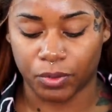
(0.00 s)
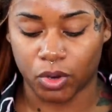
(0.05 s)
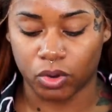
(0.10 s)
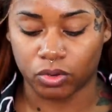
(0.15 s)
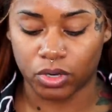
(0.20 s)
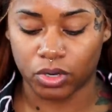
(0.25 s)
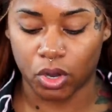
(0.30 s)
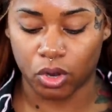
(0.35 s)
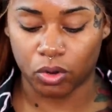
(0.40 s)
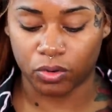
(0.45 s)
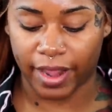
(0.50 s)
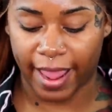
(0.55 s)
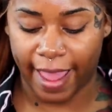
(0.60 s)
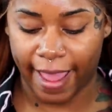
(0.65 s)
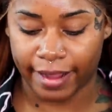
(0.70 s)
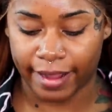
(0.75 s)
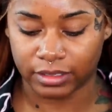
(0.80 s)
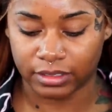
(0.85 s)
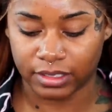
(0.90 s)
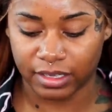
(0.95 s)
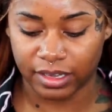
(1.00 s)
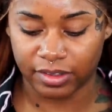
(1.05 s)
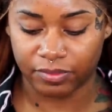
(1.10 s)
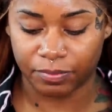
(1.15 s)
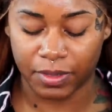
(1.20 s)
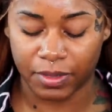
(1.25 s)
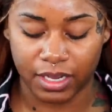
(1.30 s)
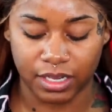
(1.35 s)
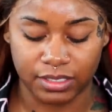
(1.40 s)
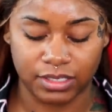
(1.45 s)
Bold Hold
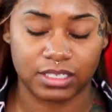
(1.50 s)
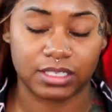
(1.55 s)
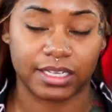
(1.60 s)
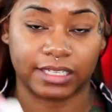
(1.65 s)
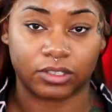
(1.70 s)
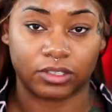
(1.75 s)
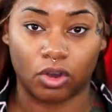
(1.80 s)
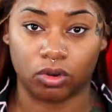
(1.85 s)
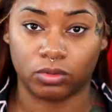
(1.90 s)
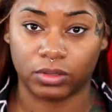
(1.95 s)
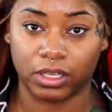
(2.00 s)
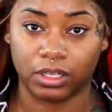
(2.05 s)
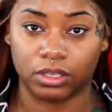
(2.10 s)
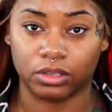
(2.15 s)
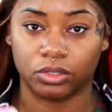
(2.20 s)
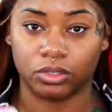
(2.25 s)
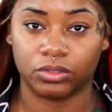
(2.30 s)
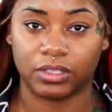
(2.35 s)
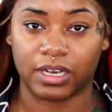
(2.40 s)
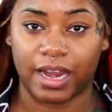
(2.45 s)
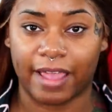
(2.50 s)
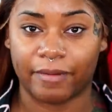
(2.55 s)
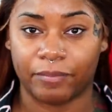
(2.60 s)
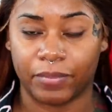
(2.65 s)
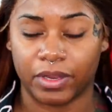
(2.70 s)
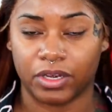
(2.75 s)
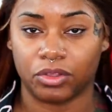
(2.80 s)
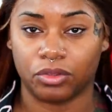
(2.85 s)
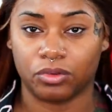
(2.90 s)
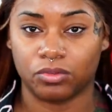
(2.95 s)
Active, because it's like the only glue that
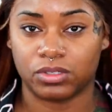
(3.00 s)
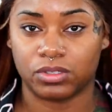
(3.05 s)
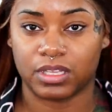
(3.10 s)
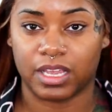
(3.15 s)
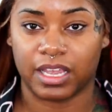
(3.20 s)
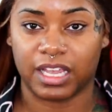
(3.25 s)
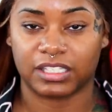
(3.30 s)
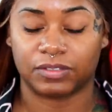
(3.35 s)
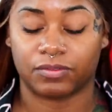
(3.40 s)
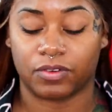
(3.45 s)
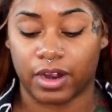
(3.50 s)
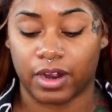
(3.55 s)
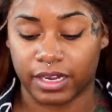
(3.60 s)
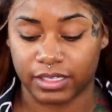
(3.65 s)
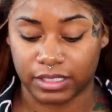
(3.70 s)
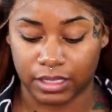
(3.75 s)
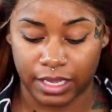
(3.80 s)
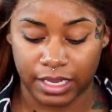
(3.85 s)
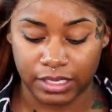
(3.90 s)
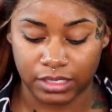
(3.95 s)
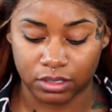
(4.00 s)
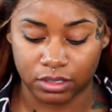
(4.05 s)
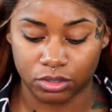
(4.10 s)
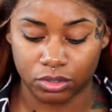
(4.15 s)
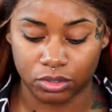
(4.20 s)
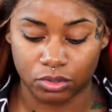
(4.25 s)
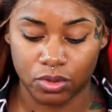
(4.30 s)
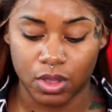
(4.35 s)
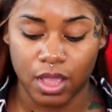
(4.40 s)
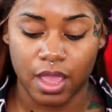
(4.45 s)
I've been using as far as
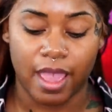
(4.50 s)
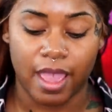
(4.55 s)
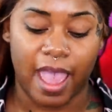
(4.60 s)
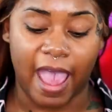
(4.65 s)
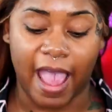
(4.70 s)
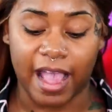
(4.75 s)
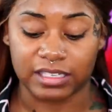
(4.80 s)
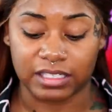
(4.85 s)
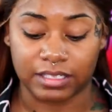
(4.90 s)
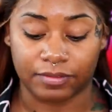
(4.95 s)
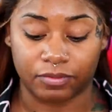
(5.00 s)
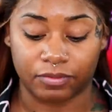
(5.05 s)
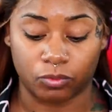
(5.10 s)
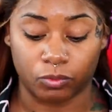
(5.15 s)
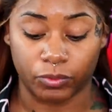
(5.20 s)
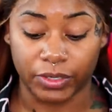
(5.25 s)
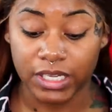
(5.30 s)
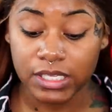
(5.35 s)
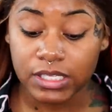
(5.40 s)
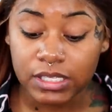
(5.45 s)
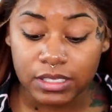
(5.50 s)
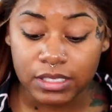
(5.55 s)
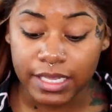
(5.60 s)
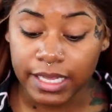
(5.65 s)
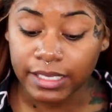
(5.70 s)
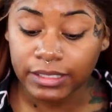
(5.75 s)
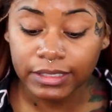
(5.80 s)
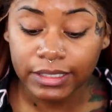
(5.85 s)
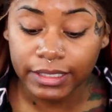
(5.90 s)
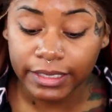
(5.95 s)
lace glue as of
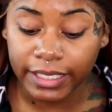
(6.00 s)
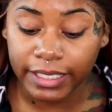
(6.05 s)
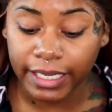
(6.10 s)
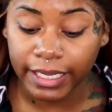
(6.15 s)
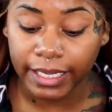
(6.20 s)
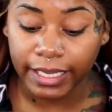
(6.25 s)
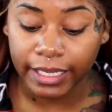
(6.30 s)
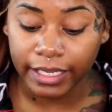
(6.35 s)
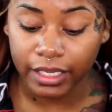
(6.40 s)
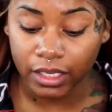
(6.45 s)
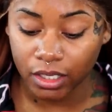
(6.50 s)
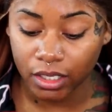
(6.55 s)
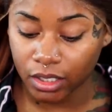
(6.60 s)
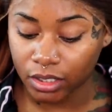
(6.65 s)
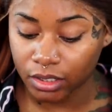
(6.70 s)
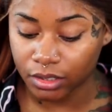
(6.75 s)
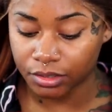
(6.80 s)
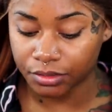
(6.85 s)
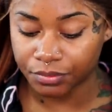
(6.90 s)
recently.